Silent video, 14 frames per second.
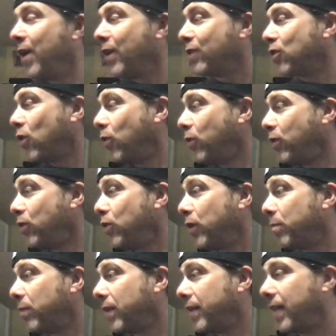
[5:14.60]
So you could
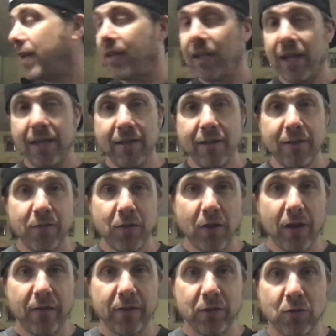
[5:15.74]
play that again if you're
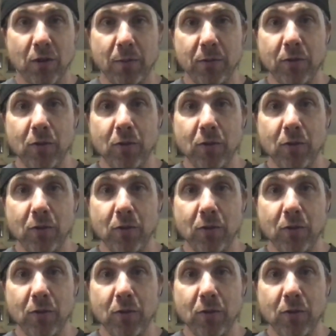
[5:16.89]
having trouble,